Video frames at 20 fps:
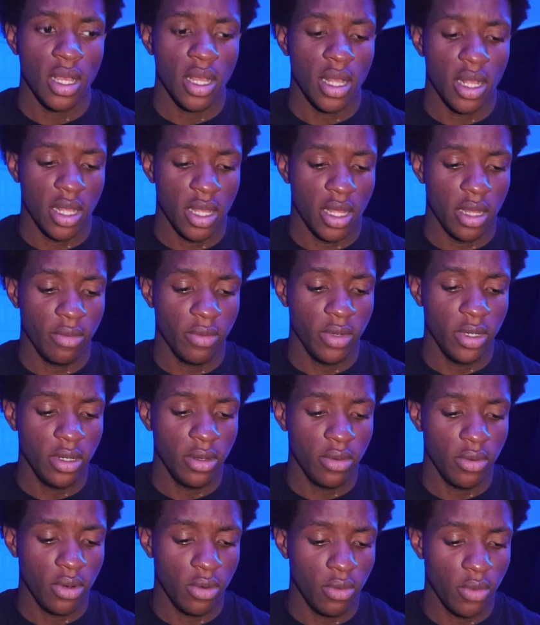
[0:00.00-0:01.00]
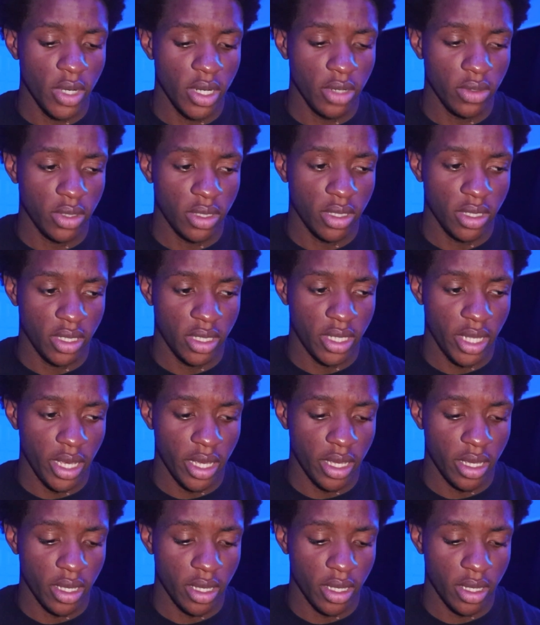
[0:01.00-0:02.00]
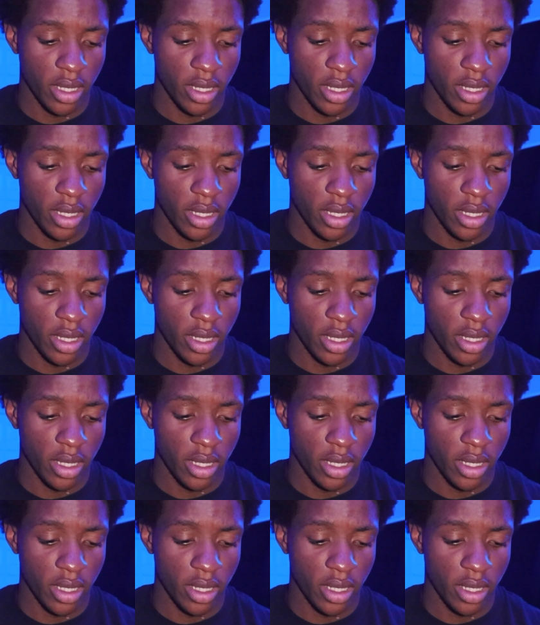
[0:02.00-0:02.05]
I really don't know what else to say.